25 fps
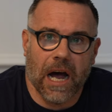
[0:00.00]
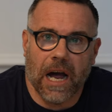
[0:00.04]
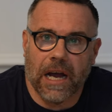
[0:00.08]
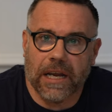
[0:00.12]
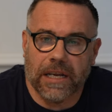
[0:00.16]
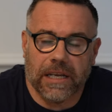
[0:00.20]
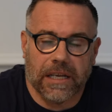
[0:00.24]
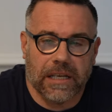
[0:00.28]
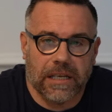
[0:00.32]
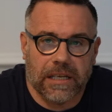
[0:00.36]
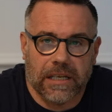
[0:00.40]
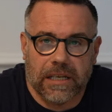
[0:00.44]

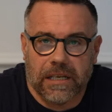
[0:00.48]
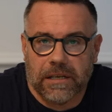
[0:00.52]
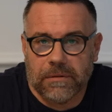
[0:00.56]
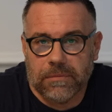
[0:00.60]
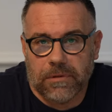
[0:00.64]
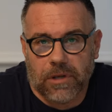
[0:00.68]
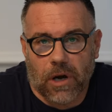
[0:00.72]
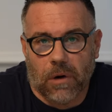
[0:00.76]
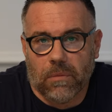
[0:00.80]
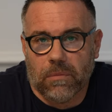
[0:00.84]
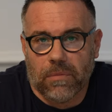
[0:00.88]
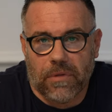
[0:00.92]
I
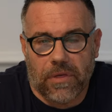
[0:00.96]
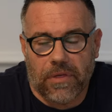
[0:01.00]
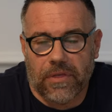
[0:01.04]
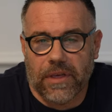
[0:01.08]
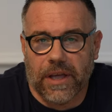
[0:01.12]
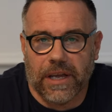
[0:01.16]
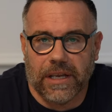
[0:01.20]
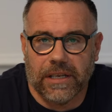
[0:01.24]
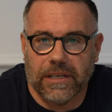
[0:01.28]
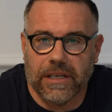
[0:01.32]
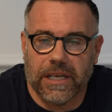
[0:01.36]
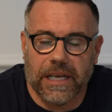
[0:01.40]
don't
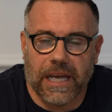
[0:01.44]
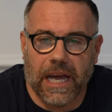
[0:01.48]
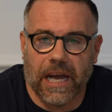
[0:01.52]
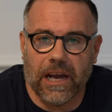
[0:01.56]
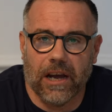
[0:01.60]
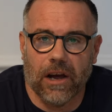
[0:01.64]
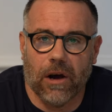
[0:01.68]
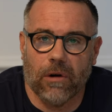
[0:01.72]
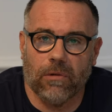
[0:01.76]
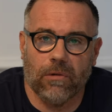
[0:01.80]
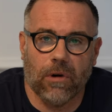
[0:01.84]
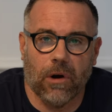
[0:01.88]
think you
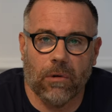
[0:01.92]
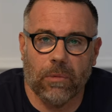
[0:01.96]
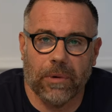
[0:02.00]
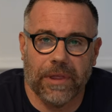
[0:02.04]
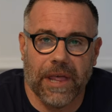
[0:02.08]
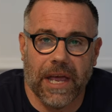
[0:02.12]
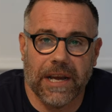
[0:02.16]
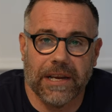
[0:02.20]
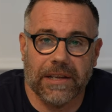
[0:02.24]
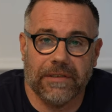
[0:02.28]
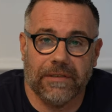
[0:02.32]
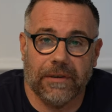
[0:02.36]
can go wrong
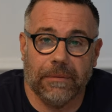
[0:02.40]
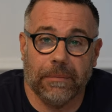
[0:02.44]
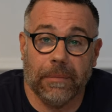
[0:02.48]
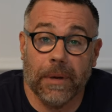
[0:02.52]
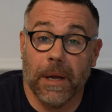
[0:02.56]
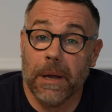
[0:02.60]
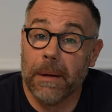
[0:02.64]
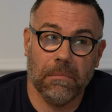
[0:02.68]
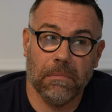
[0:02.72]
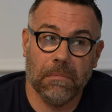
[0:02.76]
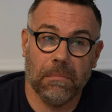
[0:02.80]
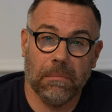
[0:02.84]
with any of them.
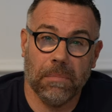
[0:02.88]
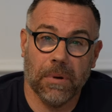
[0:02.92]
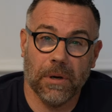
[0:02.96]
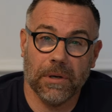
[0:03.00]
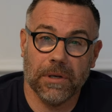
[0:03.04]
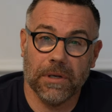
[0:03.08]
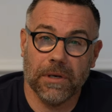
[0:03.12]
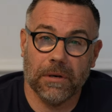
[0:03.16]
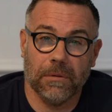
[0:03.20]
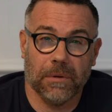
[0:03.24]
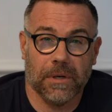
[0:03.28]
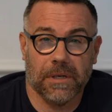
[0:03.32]
But
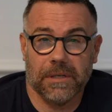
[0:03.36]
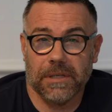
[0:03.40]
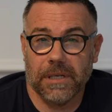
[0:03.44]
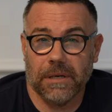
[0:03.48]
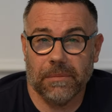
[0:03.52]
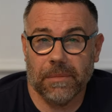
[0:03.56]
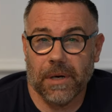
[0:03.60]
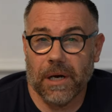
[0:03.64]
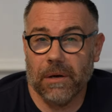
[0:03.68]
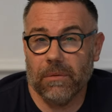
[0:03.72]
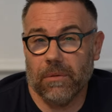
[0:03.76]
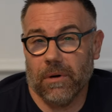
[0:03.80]
you don't want to
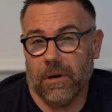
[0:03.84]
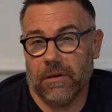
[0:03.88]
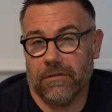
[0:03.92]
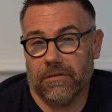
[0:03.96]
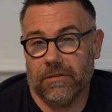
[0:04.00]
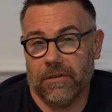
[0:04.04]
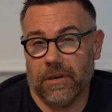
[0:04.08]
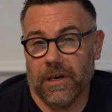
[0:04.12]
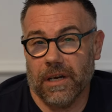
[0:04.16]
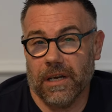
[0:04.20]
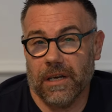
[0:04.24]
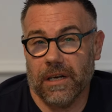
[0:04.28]
take my word
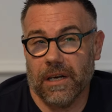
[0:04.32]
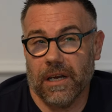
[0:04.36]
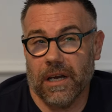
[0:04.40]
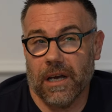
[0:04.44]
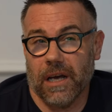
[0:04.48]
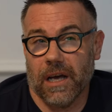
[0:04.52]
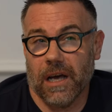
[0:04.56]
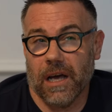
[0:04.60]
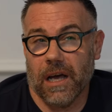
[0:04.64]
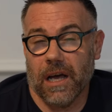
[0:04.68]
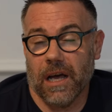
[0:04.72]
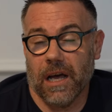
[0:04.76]
for it.
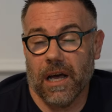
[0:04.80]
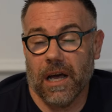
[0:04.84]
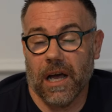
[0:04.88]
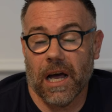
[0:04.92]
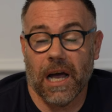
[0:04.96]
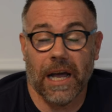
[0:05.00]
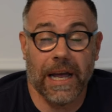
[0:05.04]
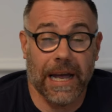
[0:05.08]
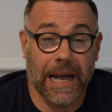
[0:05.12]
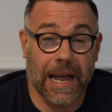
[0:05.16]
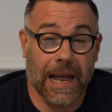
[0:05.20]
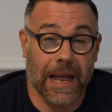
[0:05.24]

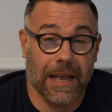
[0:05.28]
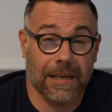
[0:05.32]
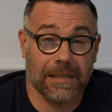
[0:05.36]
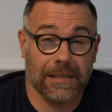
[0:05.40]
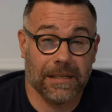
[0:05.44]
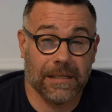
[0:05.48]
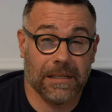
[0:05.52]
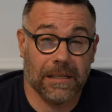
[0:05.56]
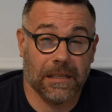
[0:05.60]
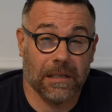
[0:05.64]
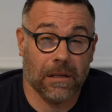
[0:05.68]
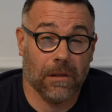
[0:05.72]
I
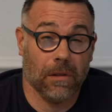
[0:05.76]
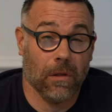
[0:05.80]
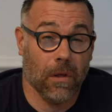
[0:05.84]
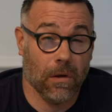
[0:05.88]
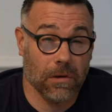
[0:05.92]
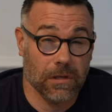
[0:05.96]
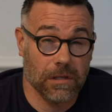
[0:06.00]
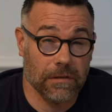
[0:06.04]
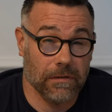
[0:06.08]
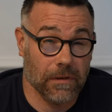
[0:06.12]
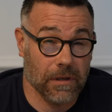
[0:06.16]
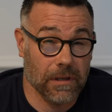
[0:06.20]
asked
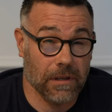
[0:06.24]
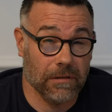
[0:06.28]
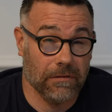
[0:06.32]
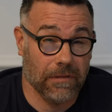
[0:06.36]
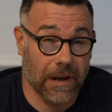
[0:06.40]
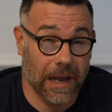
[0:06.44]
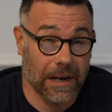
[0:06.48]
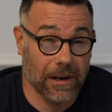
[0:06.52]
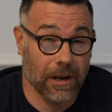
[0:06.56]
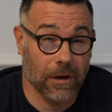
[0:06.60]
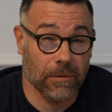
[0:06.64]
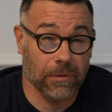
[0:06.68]
lots of other
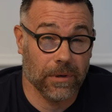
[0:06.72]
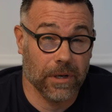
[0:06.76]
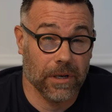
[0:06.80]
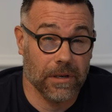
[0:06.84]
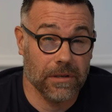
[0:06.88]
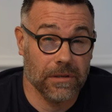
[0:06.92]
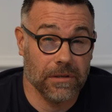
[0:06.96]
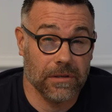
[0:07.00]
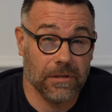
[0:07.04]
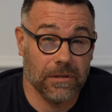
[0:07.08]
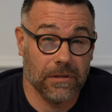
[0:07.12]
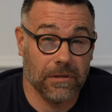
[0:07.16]
van
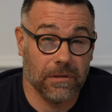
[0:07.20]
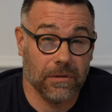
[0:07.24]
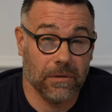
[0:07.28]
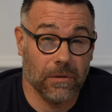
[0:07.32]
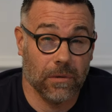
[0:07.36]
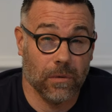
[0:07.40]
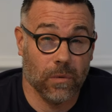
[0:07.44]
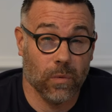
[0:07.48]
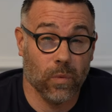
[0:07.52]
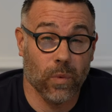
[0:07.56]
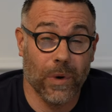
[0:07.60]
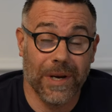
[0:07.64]
owners
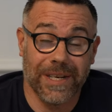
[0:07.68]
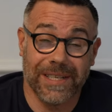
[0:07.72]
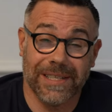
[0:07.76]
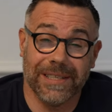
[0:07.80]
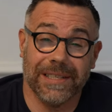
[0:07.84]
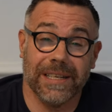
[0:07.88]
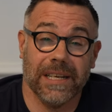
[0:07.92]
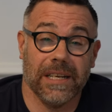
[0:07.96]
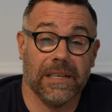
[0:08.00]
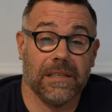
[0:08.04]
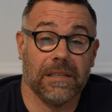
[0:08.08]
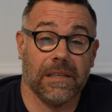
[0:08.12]

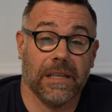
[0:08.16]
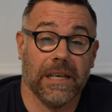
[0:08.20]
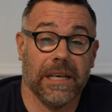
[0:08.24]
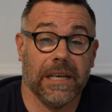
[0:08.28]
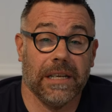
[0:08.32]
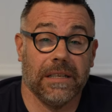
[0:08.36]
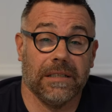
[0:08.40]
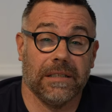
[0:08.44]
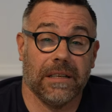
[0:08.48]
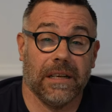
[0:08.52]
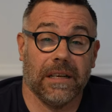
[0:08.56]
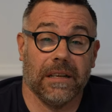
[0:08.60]
which diesel
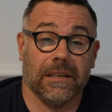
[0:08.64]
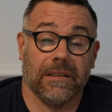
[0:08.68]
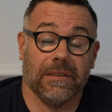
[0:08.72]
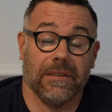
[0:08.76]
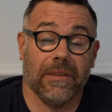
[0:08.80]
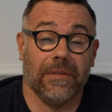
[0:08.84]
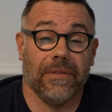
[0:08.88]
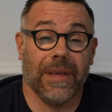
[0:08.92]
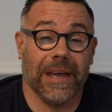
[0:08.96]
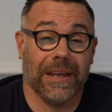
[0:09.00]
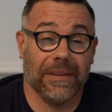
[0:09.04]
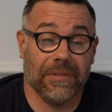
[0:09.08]
heater
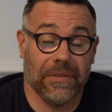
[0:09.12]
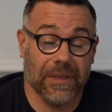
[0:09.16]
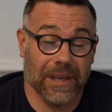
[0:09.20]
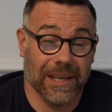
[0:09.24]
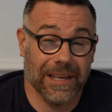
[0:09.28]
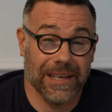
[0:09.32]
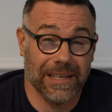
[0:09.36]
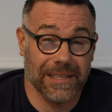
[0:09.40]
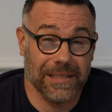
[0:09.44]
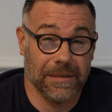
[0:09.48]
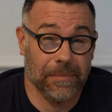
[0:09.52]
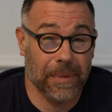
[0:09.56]
they
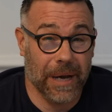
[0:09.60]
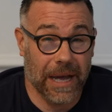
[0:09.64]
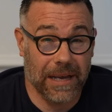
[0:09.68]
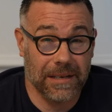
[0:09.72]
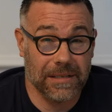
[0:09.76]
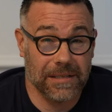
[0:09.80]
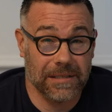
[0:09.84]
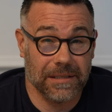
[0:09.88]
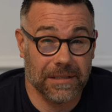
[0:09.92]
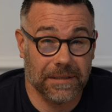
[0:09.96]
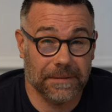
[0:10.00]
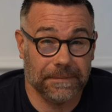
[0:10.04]
think is the
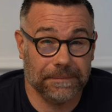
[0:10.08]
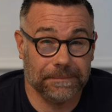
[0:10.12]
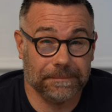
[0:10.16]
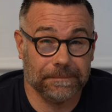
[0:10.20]
best.